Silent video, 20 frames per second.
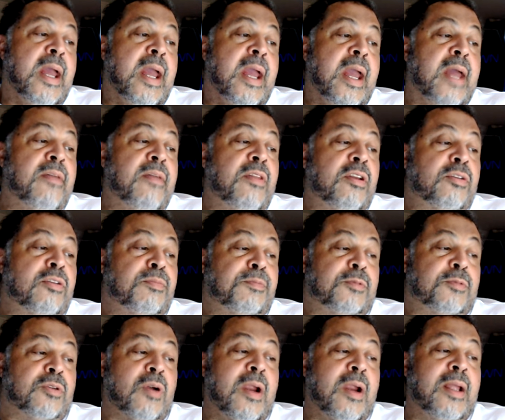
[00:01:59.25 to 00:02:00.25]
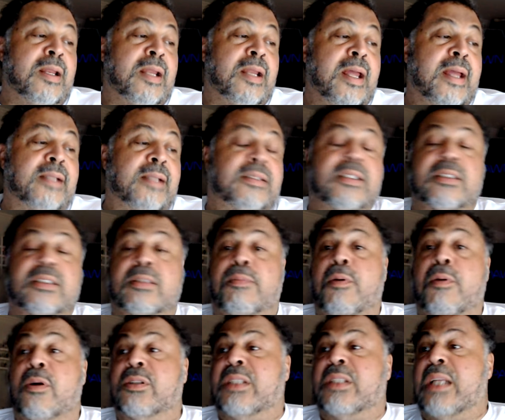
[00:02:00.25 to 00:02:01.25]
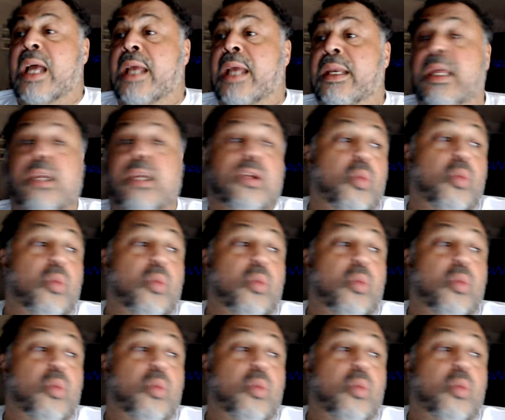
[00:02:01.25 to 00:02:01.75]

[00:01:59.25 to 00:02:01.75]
And the Trey Lance is the person I need to